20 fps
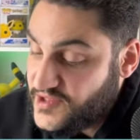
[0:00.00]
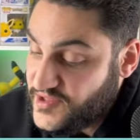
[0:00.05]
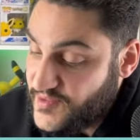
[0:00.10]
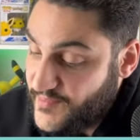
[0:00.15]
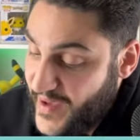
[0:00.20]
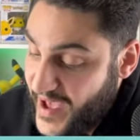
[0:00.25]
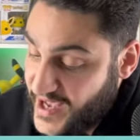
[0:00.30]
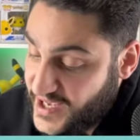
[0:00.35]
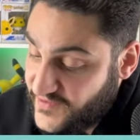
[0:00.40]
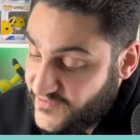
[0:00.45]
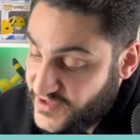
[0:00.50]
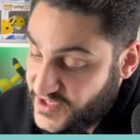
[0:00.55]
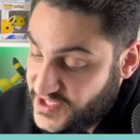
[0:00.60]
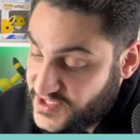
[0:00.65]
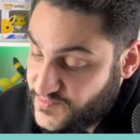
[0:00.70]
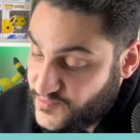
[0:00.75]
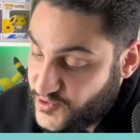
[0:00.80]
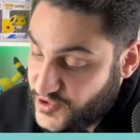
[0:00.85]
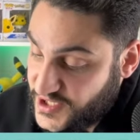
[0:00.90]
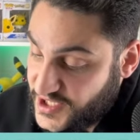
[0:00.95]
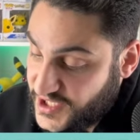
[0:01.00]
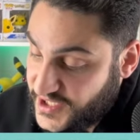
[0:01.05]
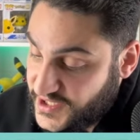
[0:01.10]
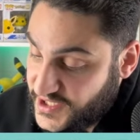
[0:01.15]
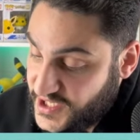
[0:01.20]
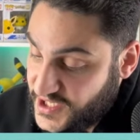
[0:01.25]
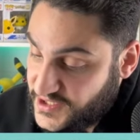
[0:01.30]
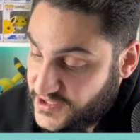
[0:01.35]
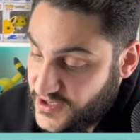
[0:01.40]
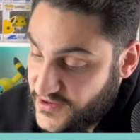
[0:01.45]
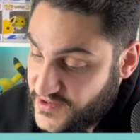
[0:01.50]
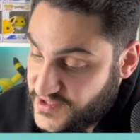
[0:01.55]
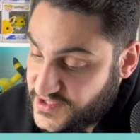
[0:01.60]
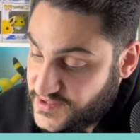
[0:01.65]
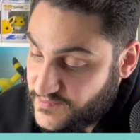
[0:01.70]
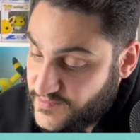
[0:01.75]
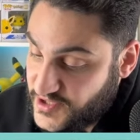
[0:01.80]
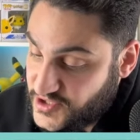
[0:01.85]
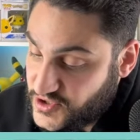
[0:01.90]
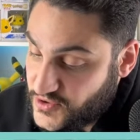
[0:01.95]
The back of it is pretty clean. There
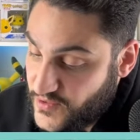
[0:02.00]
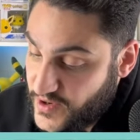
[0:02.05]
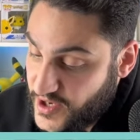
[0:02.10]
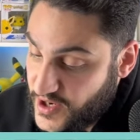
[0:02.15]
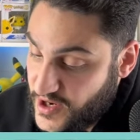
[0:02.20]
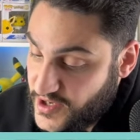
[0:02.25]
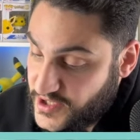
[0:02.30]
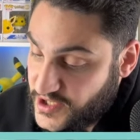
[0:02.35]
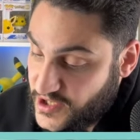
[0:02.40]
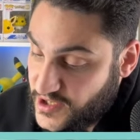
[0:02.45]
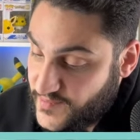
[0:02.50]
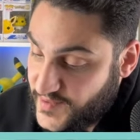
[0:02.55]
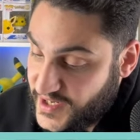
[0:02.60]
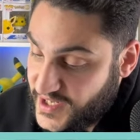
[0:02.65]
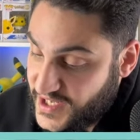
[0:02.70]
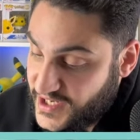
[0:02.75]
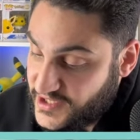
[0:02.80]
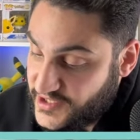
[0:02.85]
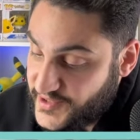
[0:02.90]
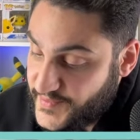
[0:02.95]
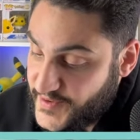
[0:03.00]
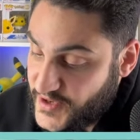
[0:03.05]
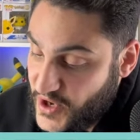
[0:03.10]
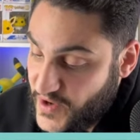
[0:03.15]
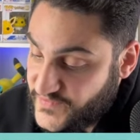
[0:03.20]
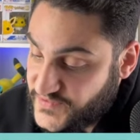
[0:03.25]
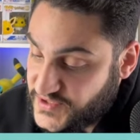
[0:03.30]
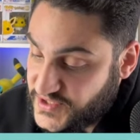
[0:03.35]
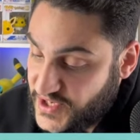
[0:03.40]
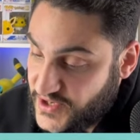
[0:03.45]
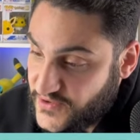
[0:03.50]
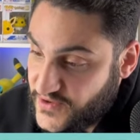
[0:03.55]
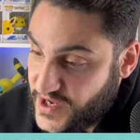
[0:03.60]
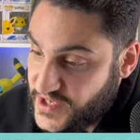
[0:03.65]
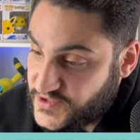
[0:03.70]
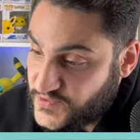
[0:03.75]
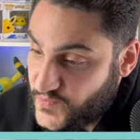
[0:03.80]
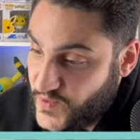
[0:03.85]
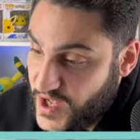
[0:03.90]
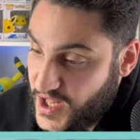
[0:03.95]
isn't much going on here, but again, a little bit off center
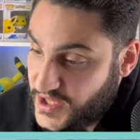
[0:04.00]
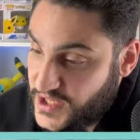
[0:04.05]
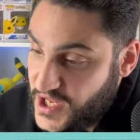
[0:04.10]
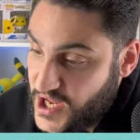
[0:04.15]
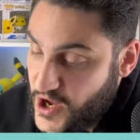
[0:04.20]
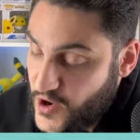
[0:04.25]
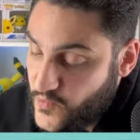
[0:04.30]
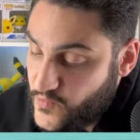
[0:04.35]
as well.